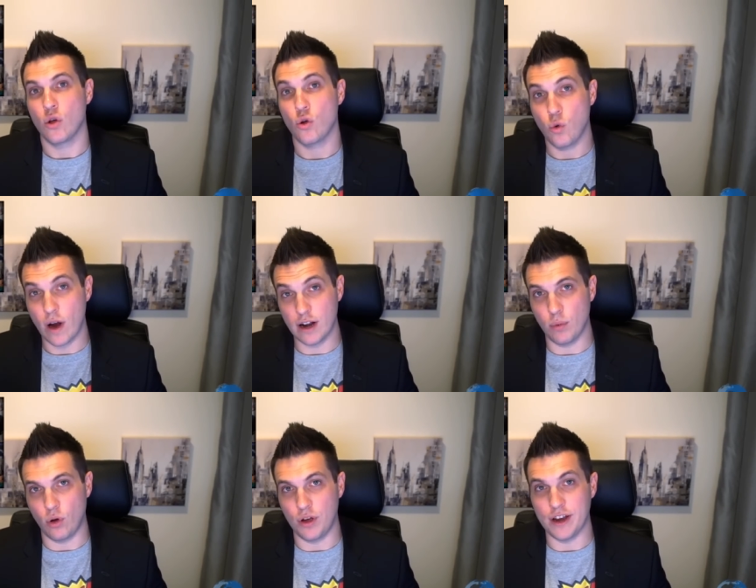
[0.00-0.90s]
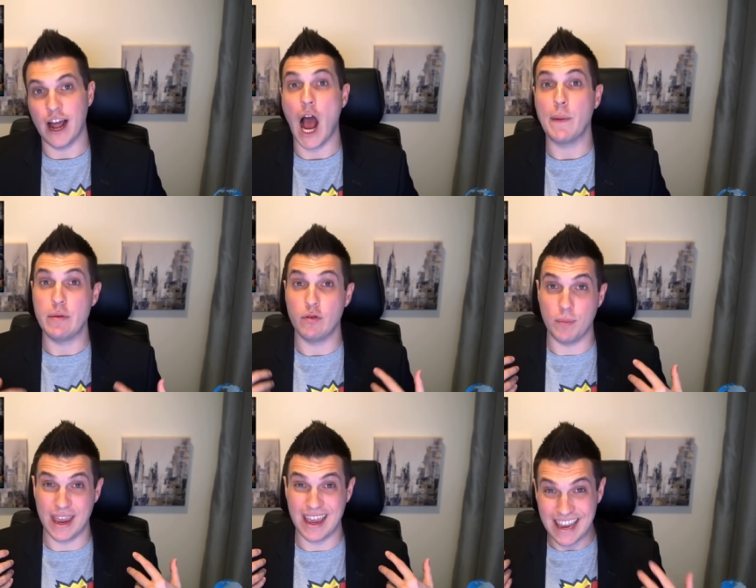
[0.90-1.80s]
credible in how people
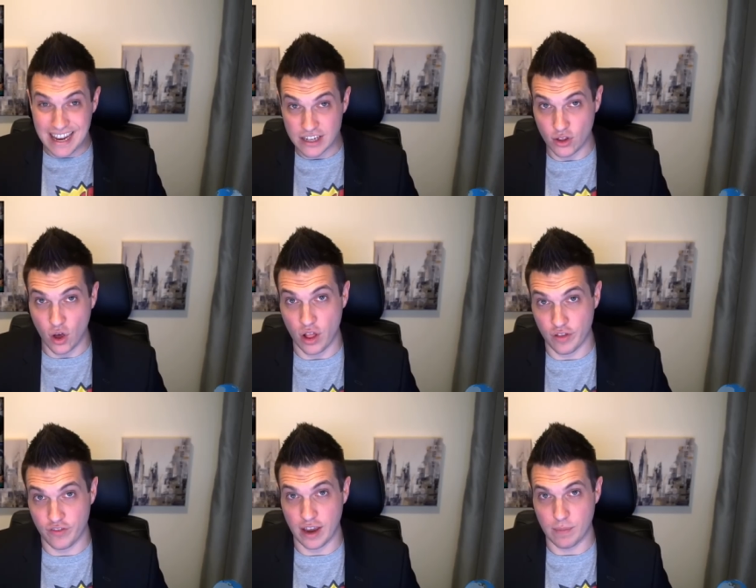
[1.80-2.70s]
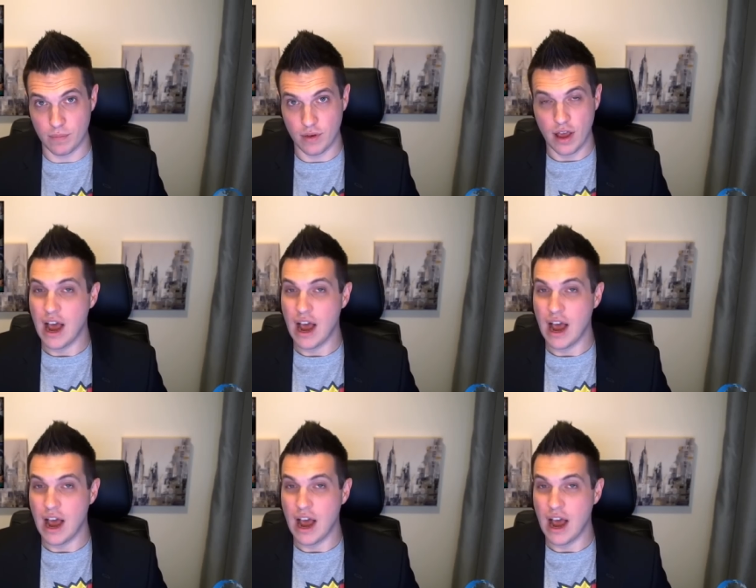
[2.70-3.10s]
make it into the Hall of Fame.